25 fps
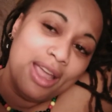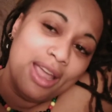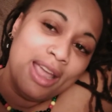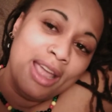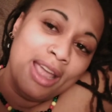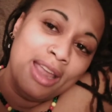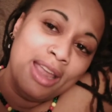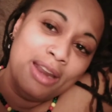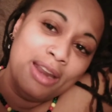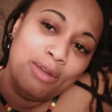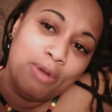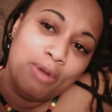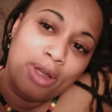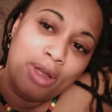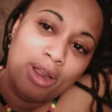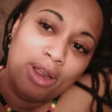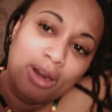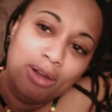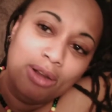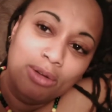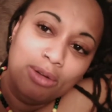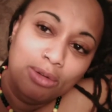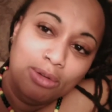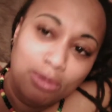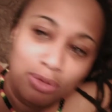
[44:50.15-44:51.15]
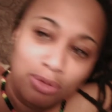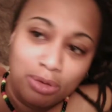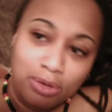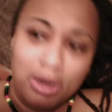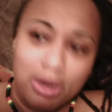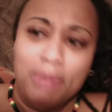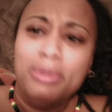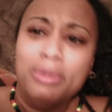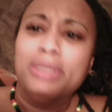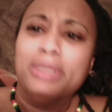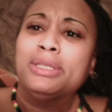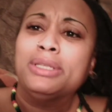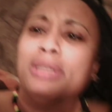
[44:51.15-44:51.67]
Anyway, Oh,
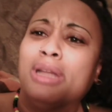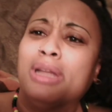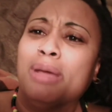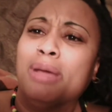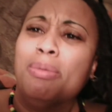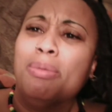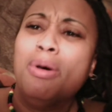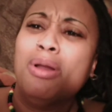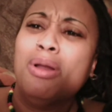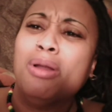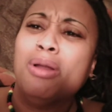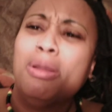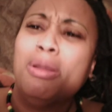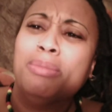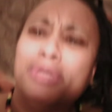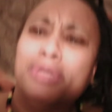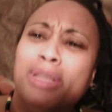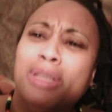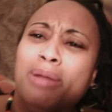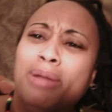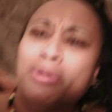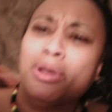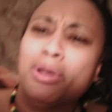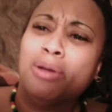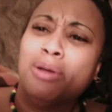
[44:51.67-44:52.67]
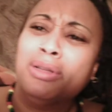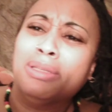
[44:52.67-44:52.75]
let me sit up. Hold on, let me sit up, y'all.